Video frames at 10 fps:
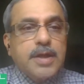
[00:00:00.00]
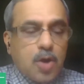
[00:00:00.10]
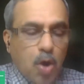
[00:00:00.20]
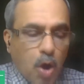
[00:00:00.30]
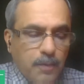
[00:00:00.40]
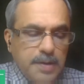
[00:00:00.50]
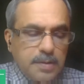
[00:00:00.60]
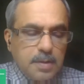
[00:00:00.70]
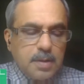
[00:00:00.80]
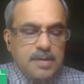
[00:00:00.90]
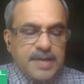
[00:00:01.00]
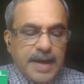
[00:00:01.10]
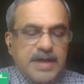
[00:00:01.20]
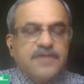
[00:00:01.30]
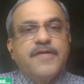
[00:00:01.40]
the common
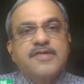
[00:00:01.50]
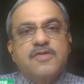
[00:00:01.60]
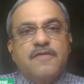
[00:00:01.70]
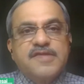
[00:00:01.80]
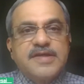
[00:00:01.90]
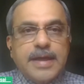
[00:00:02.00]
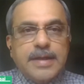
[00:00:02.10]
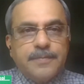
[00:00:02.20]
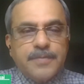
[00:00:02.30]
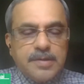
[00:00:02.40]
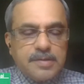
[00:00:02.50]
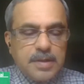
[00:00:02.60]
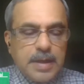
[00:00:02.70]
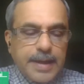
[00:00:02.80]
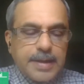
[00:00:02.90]
side effects of
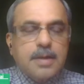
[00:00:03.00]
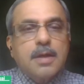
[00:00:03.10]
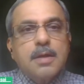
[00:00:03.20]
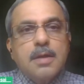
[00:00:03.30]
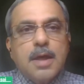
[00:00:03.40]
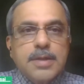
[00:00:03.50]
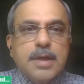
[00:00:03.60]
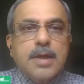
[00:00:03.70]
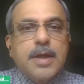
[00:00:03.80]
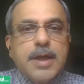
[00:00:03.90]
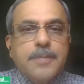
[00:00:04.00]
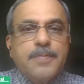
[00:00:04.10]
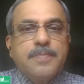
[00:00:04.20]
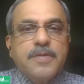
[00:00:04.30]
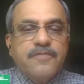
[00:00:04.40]
sitagliptins, like other
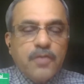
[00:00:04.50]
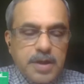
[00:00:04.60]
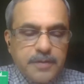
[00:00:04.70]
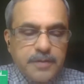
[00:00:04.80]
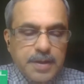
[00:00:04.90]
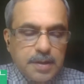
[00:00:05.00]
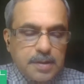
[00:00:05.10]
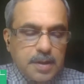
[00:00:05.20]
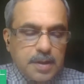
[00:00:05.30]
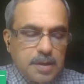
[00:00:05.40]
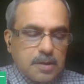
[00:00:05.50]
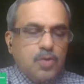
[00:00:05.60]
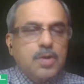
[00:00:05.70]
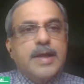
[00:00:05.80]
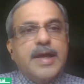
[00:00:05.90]
DPP4 inhibitors,
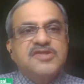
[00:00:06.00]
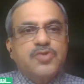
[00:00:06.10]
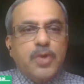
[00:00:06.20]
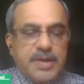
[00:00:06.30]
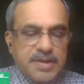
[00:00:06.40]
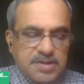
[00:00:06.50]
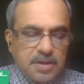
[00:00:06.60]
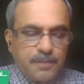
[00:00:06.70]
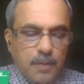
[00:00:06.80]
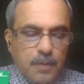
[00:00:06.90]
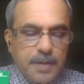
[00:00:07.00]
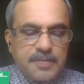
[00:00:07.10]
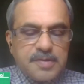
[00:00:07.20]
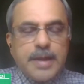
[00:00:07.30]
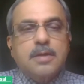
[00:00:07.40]
include gastrointestinal
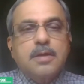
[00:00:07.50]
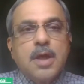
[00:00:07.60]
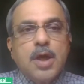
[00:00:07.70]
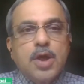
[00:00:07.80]
problems like